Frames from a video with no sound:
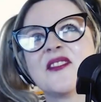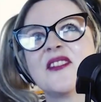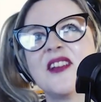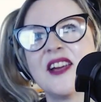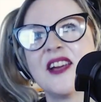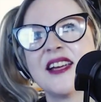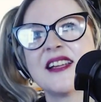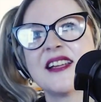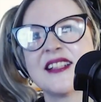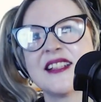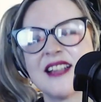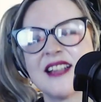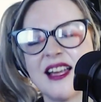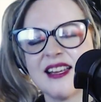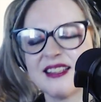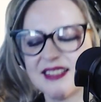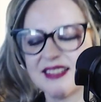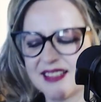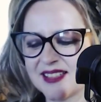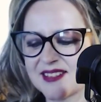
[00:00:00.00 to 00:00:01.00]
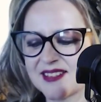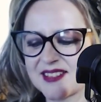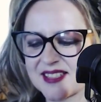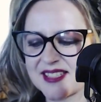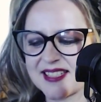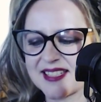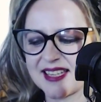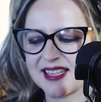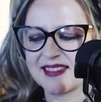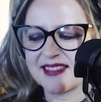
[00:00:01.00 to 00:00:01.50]
no, I can
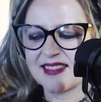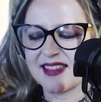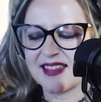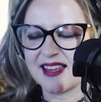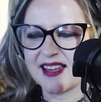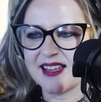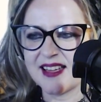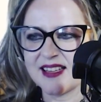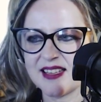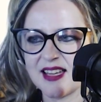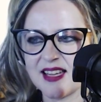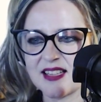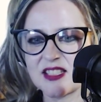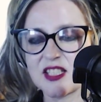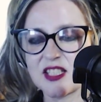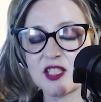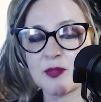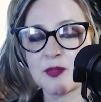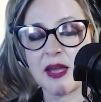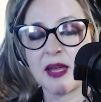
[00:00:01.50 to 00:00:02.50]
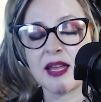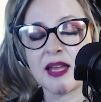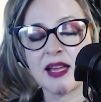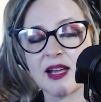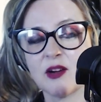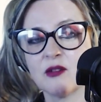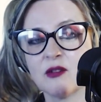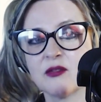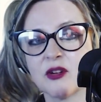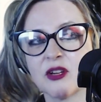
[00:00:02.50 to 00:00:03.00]
understand that. And actually,
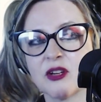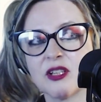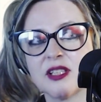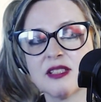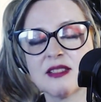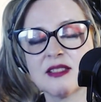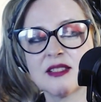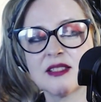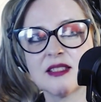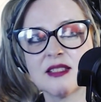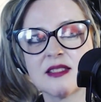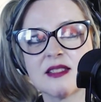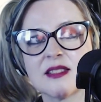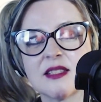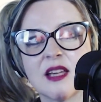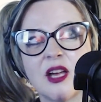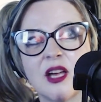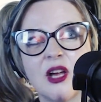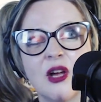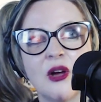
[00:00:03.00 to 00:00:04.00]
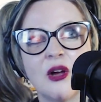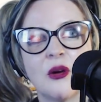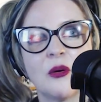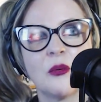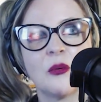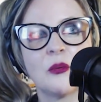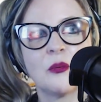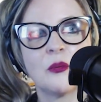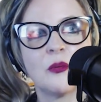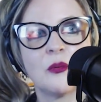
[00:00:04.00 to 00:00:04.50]
speaking of audiences,
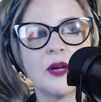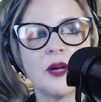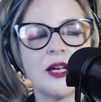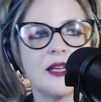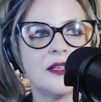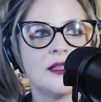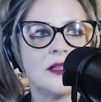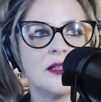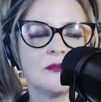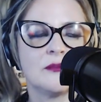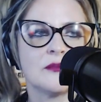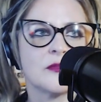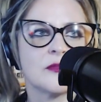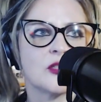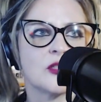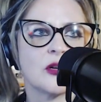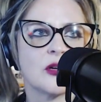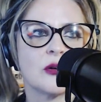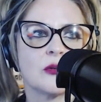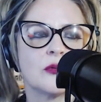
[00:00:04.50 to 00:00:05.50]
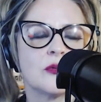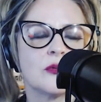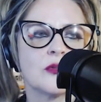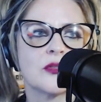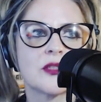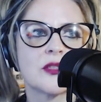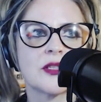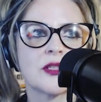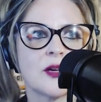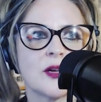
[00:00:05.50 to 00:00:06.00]
in
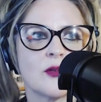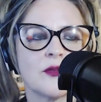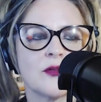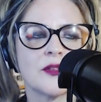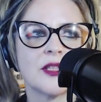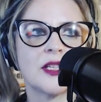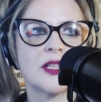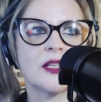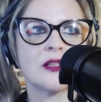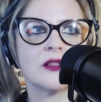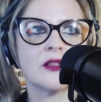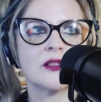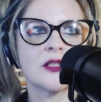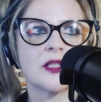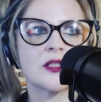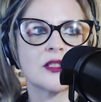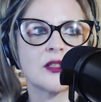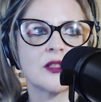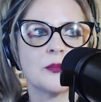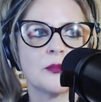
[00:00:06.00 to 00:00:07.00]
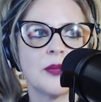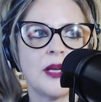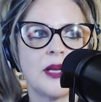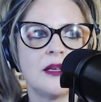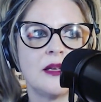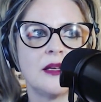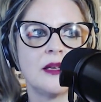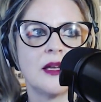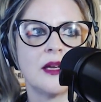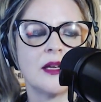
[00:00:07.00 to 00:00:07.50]
shows over the years, has there
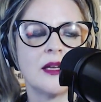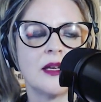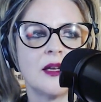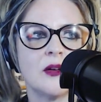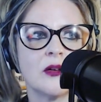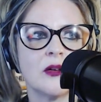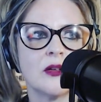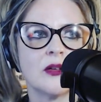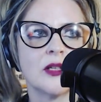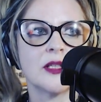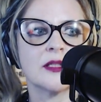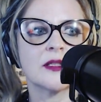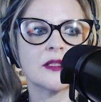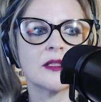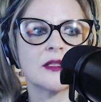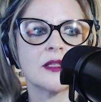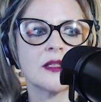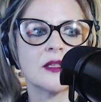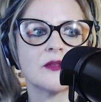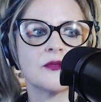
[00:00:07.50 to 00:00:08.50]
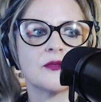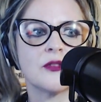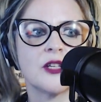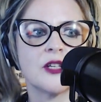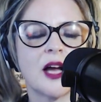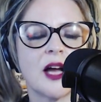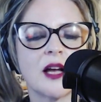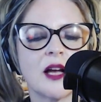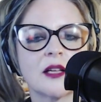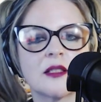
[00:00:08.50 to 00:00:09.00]
been any audiences that have
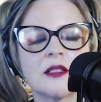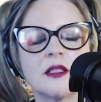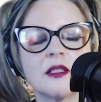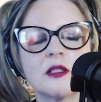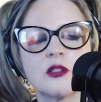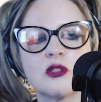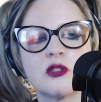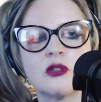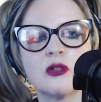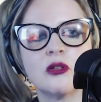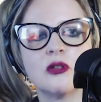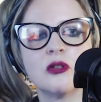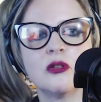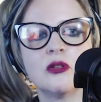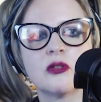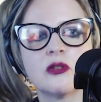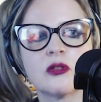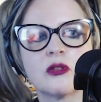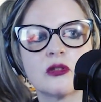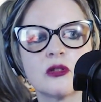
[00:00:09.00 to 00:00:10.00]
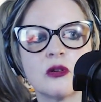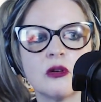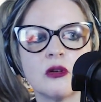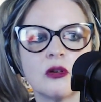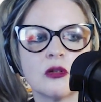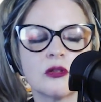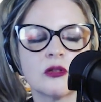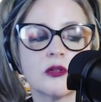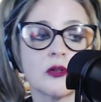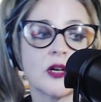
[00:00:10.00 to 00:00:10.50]
reacted to
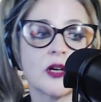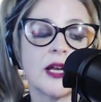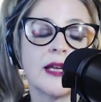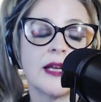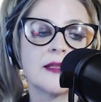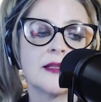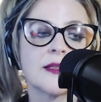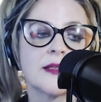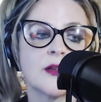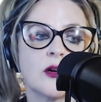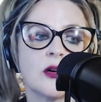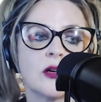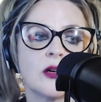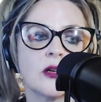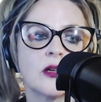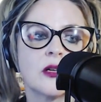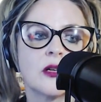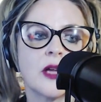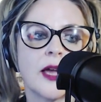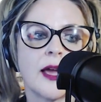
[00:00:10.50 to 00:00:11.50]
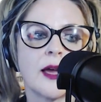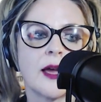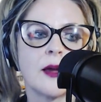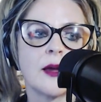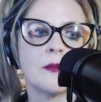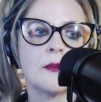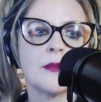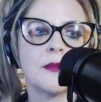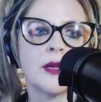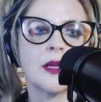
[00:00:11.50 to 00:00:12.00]
songs or a song
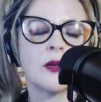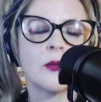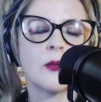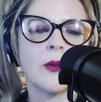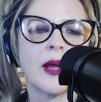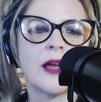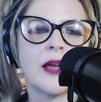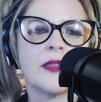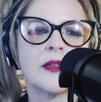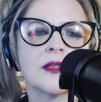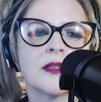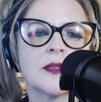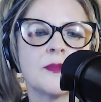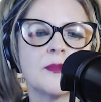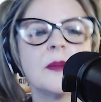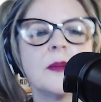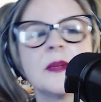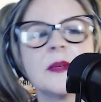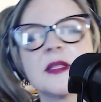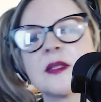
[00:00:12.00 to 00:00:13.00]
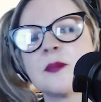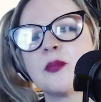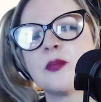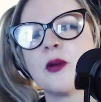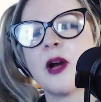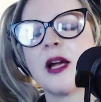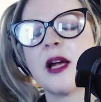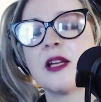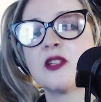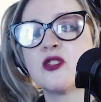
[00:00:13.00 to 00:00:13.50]
in a way that's maybe
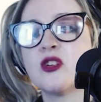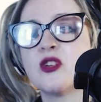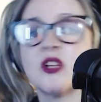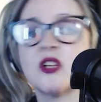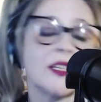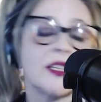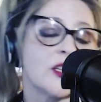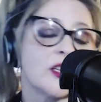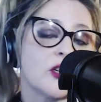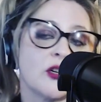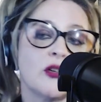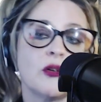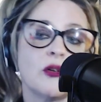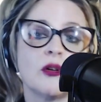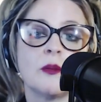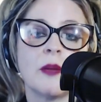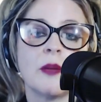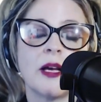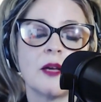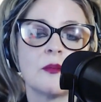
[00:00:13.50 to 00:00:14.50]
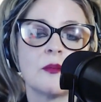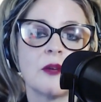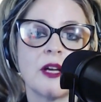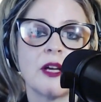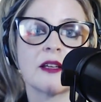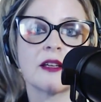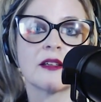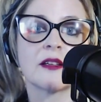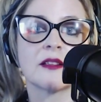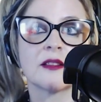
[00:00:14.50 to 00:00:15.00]
surprised you in a good or bad
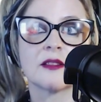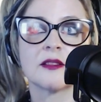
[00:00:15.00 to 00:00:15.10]
way?